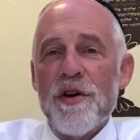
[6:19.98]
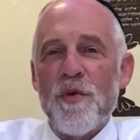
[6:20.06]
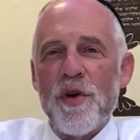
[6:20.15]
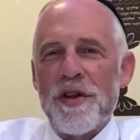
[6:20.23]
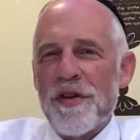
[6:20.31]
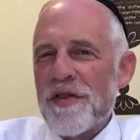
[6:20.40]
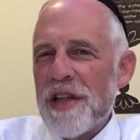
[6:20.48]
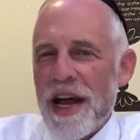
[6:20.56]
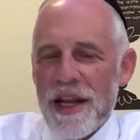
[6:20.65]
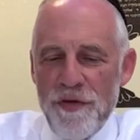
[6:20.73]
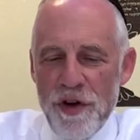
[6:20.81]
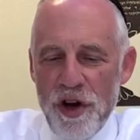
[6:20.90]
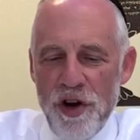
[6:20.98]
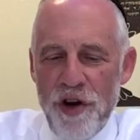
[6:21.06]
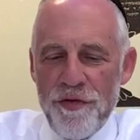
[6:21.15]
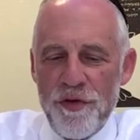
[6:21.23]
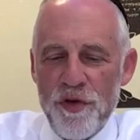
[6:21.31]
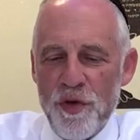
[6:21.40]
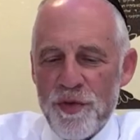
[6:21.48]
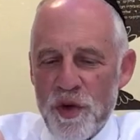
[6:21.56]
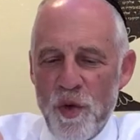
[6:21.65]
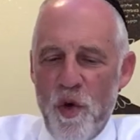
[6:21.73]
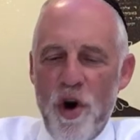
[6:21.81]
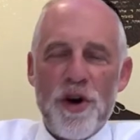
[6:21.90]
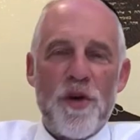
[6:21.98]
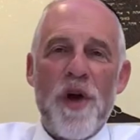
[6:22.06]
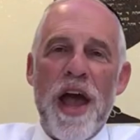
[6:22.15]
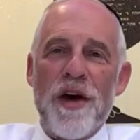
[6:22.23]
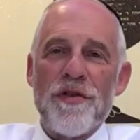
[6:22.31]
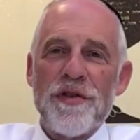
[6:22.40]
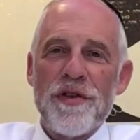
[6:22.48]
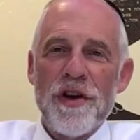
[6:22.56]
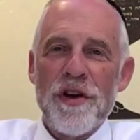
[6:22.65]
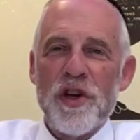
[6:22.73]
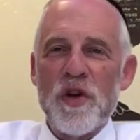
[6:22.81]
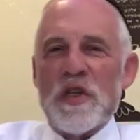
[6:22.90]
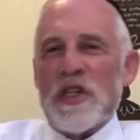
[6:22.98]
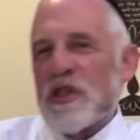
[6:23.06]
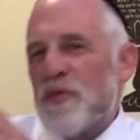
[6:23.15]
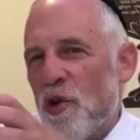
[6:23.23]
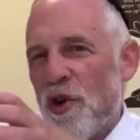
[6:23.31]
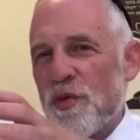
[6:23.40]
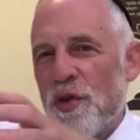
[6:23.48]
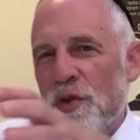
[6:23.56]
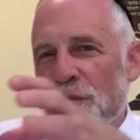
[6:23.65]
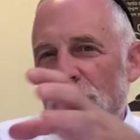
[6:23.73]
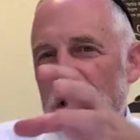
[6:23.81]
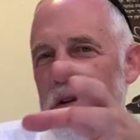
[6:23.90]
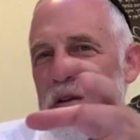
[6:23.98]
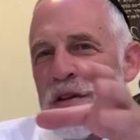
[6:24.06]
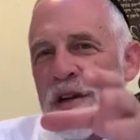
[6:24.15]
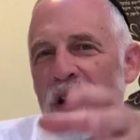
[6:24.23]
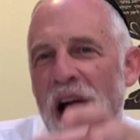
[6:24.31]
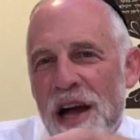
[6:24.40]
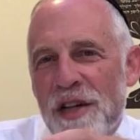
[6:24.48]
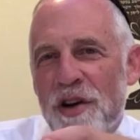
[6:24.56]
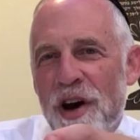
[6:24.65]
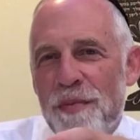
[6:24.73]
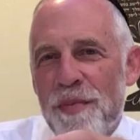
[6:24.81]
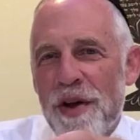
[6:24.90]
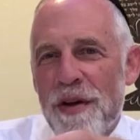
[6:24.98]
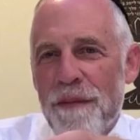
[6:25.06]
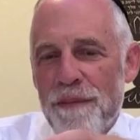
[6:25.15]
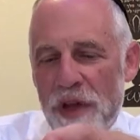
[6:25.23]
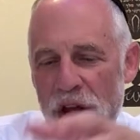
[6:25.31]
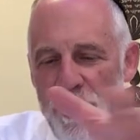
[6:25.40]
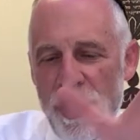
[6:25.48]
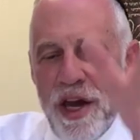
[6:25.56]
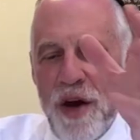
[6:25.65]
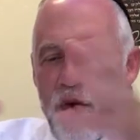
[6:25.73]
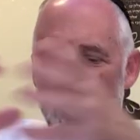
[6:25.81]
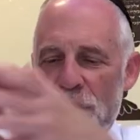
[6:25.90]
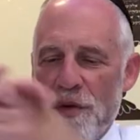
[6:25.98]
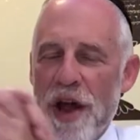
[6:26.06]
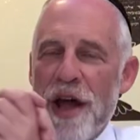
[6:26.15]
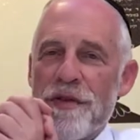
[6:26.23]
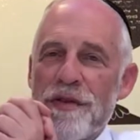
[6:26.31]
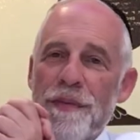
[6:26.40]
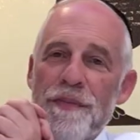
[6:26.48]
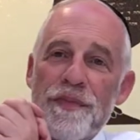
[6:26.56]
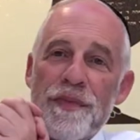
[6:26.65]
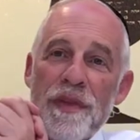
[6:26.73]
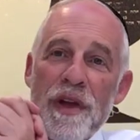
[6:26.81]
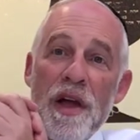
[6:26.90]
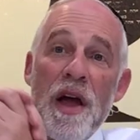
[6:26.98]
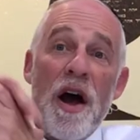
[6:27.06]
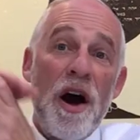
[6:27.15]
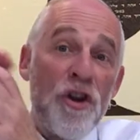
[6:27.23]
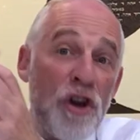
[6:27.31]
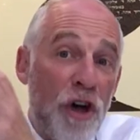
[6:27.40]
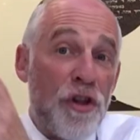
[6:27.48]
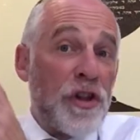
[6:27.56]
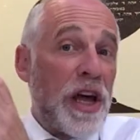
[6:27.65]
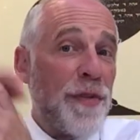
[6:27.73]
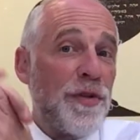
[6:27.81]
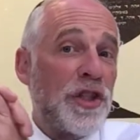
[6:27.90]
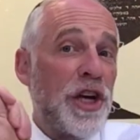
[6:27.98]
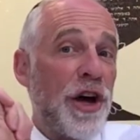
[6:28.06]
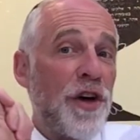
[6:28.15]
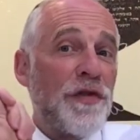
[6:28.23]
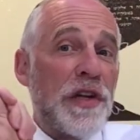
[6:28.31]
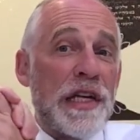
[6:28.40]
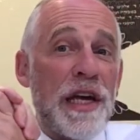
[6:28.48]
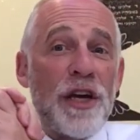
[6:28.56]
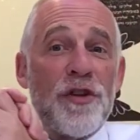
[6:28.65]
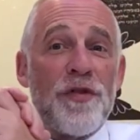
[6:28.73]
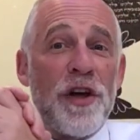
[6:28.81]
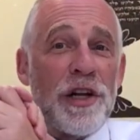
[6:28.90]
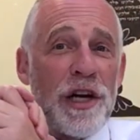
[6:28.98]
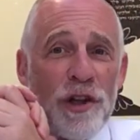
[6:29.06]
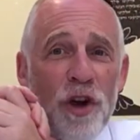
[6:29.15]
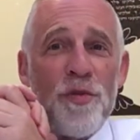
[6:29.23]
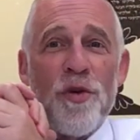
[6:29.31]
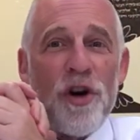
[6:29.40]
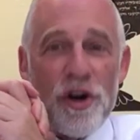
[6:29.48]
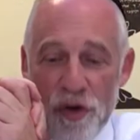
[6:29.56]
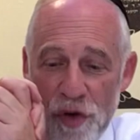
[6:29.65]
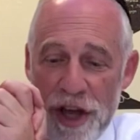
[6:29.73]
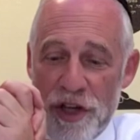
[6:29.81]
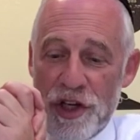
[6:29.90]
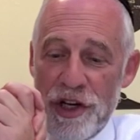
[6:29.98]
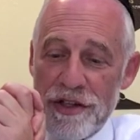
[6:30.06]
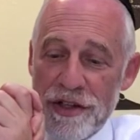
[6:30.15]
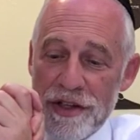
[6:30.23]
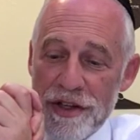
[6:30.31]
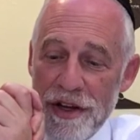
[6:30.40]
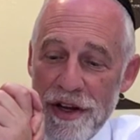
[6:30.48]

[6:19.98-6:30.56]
where there's not even enough room to walk around. You're in a small room, you're locked up, and you can't walk around. Another type of jail, if the king is feeling a little more gracious,